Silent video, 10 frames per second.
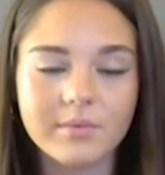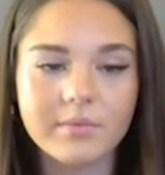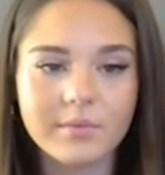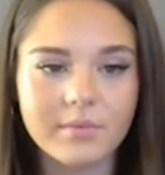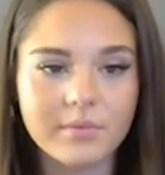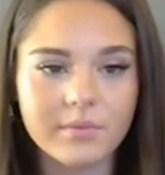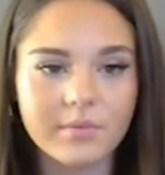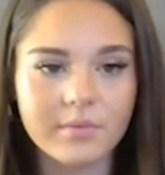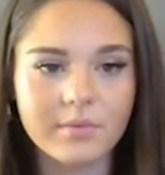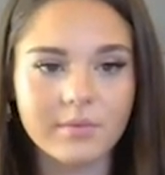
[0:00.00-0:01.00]

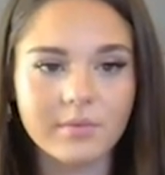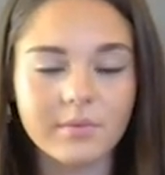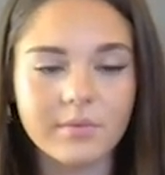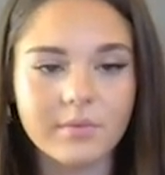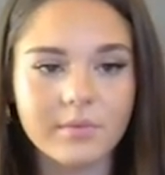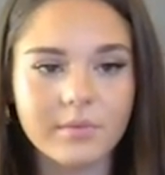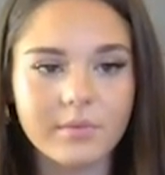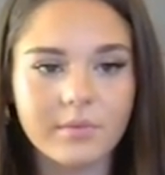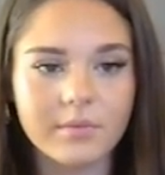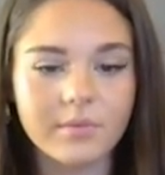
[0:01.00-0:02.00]

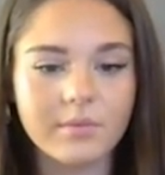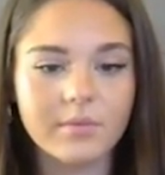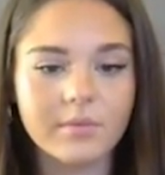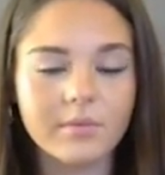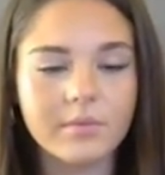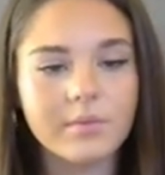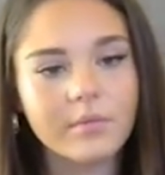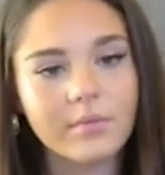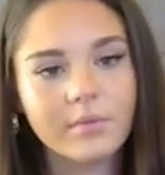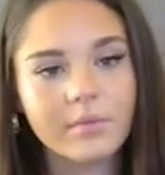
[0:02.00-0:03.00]

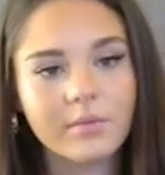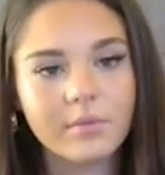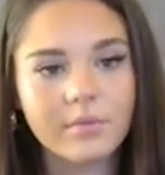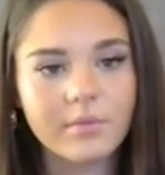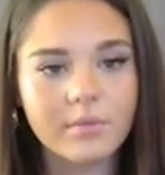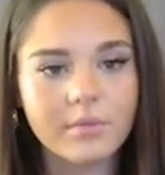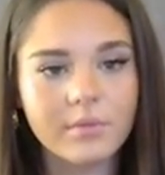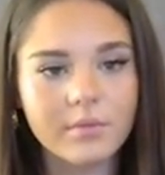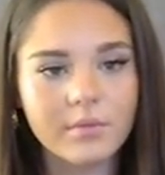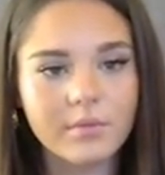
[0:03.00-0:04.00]

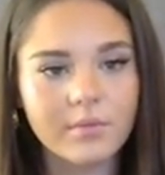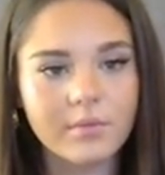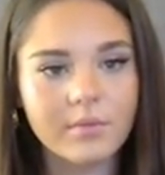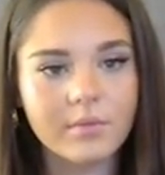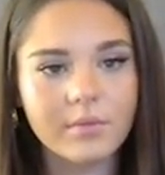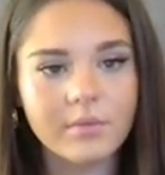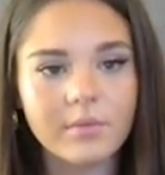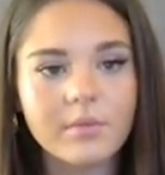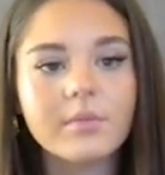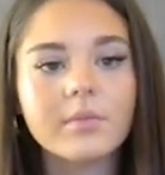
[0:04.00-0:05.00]

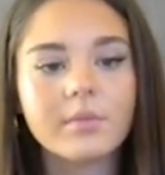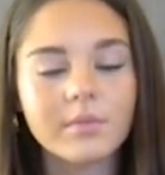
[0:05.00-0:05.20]
(not speaking)